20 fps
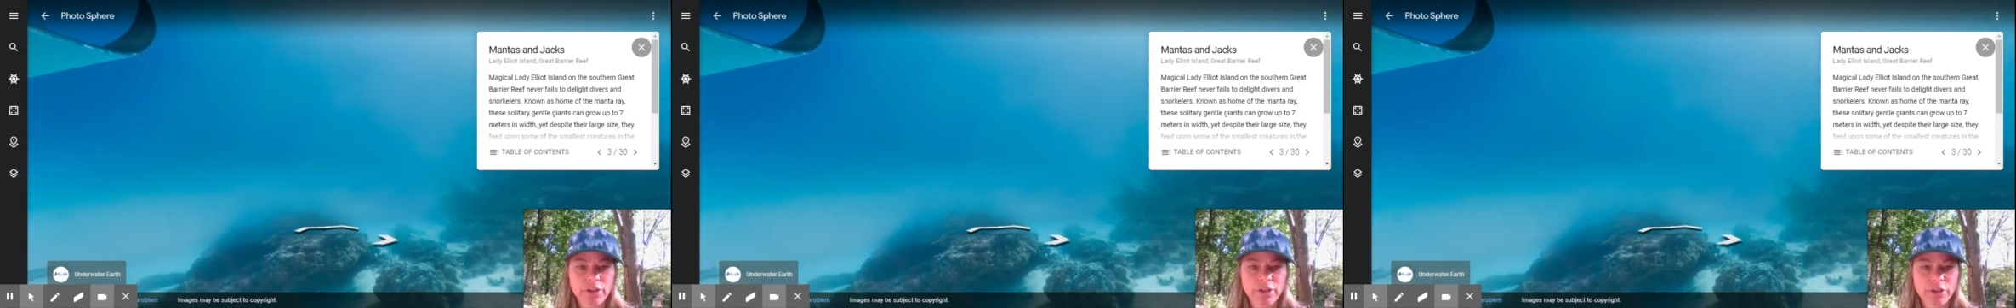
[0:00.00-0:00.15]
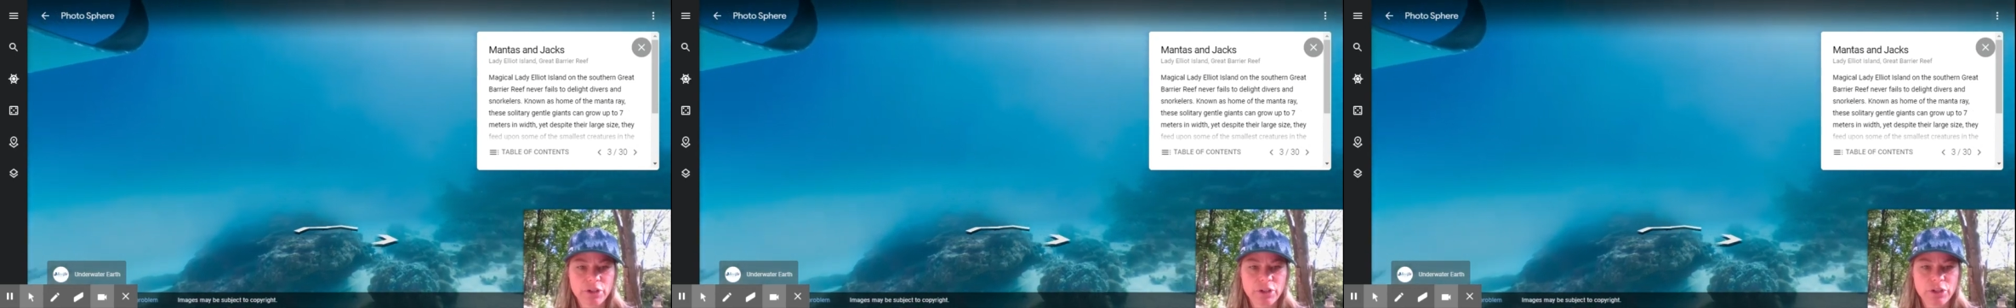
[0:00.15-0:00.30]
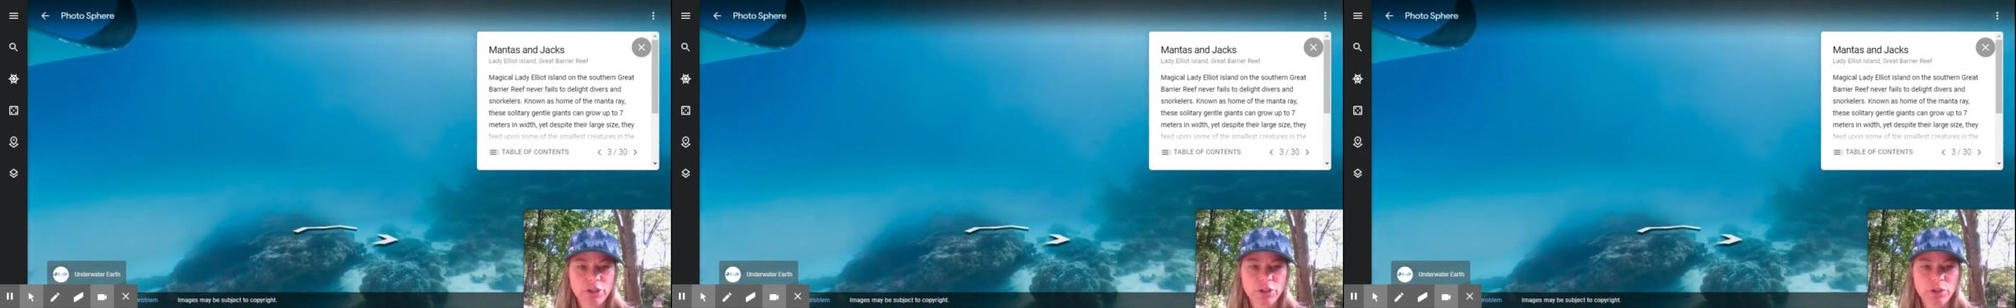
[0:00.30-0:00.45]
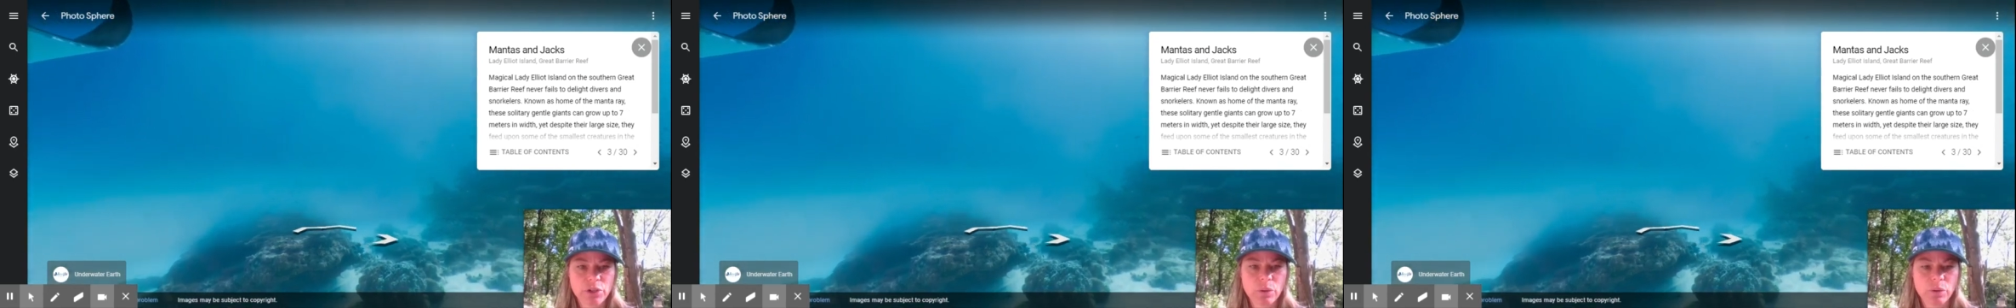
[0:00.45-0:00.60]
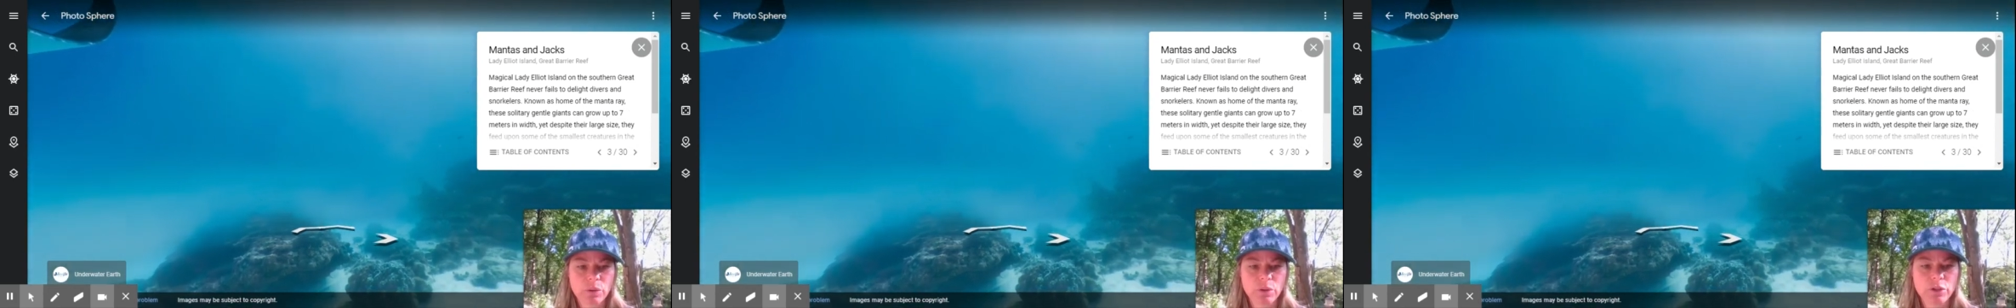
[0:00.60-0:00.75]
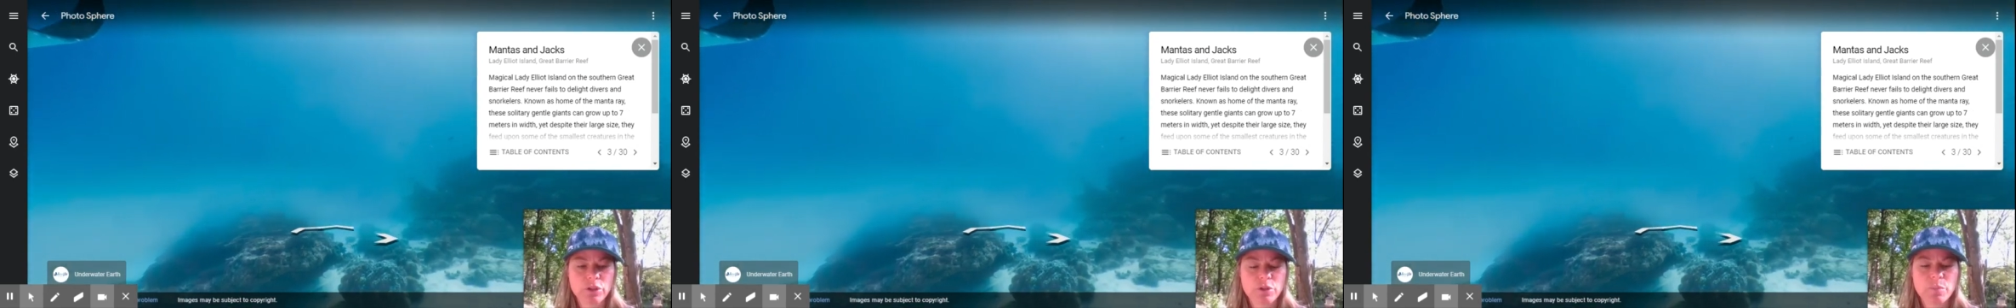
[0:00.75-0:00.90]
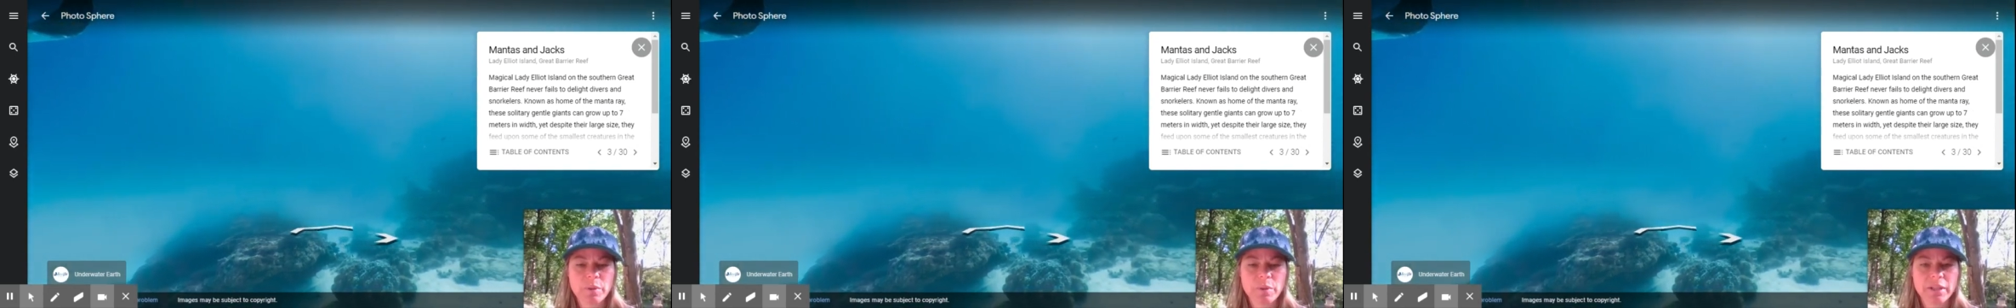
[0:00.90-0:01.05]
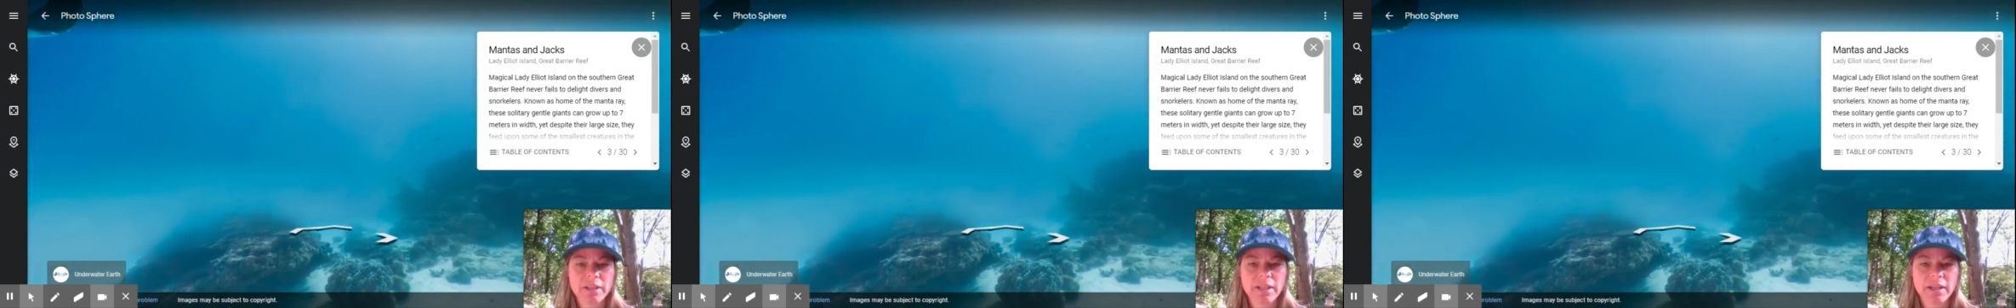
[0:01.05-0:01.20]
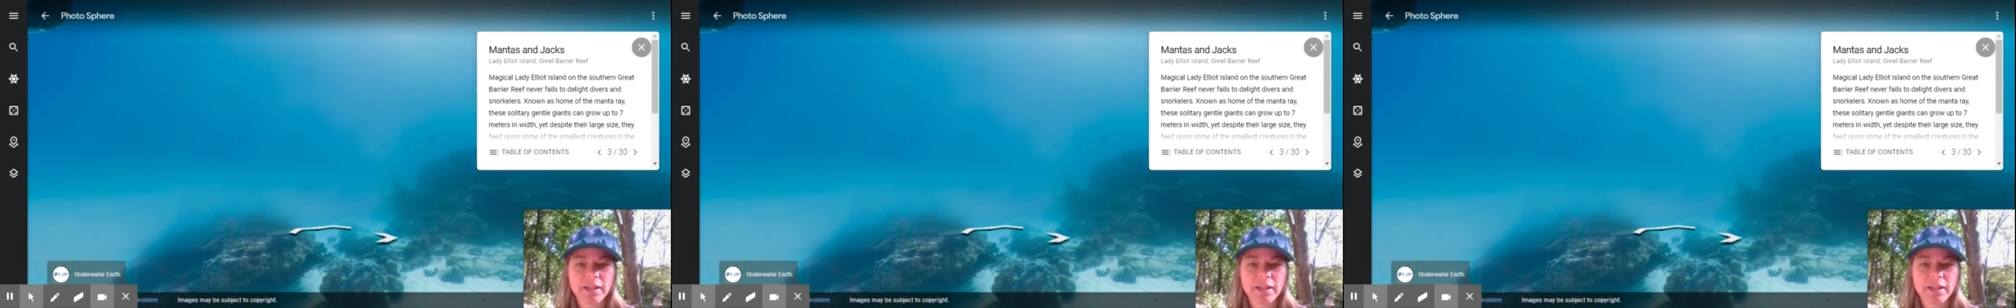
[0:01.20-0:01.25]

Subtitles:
They're huge, but